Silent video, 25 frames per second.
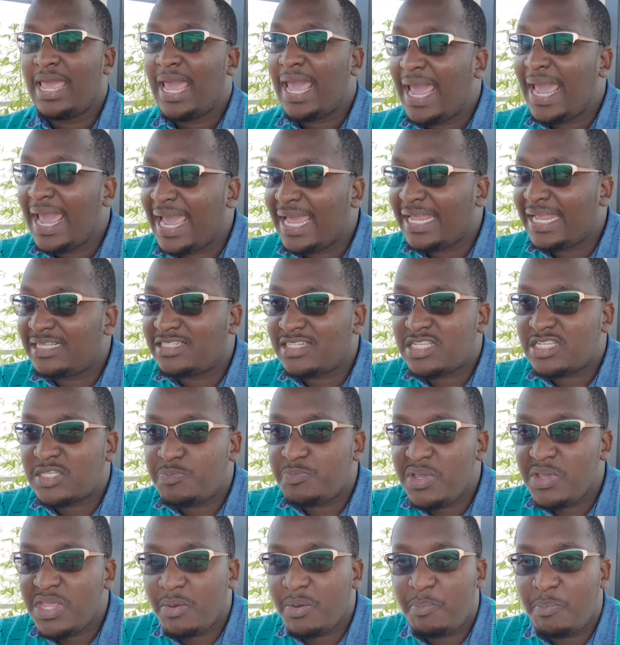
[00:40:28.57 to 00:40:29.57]
and just
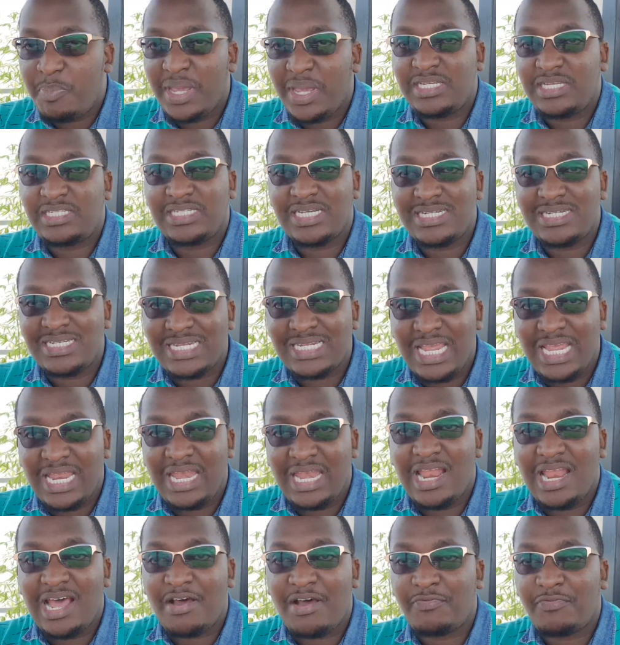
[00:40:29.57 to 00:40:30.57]
being patient
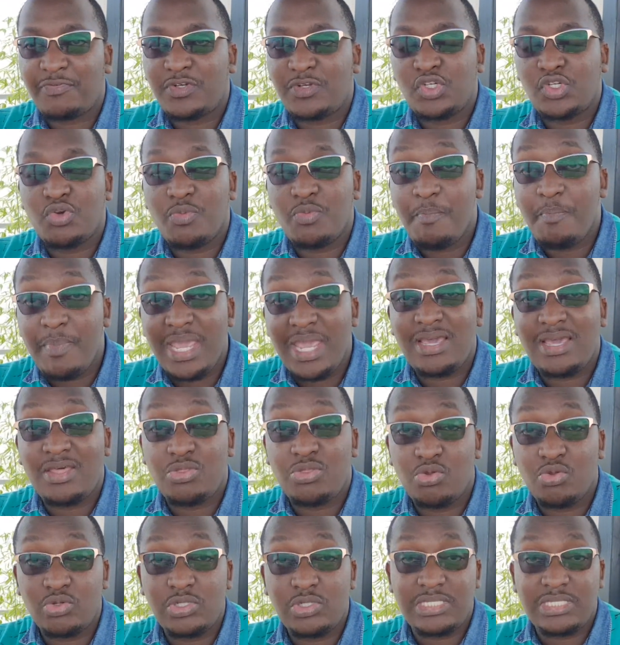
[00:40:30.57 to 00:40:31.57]
enough to make
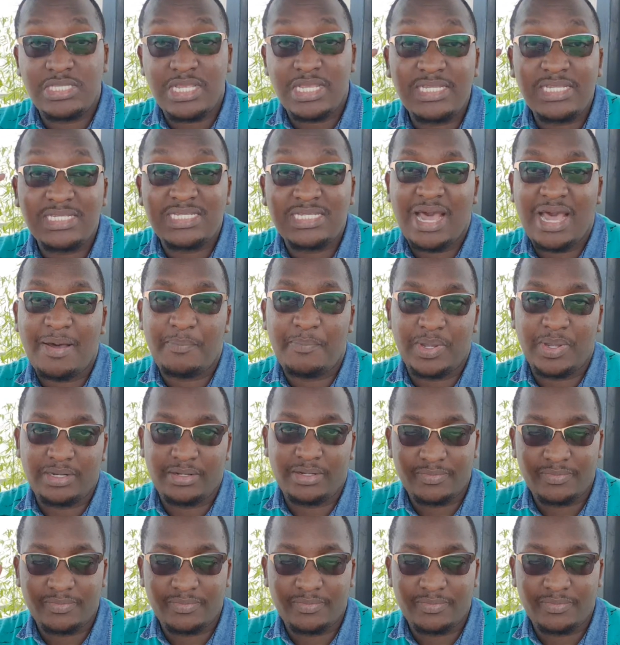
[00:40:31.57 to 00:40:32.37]
those things happen.